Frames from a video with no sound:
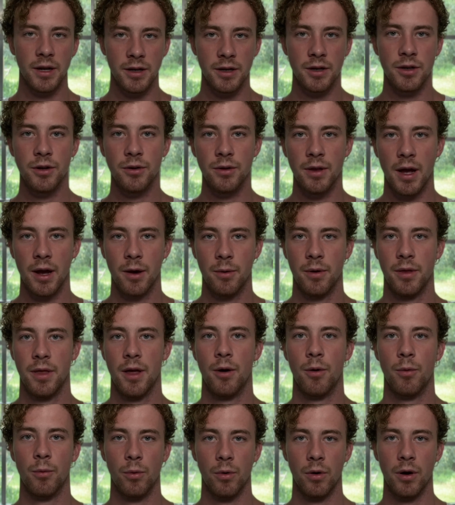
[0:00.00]
to do that
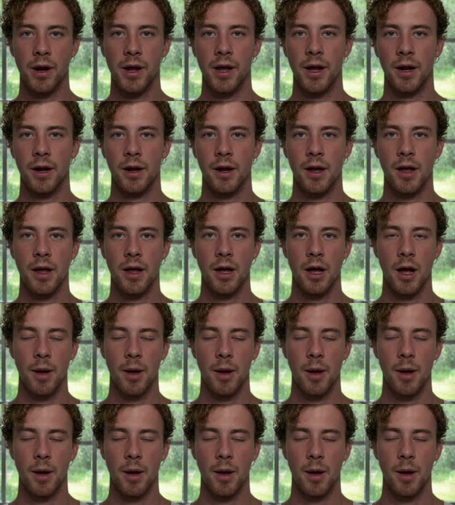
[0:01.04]
without worrying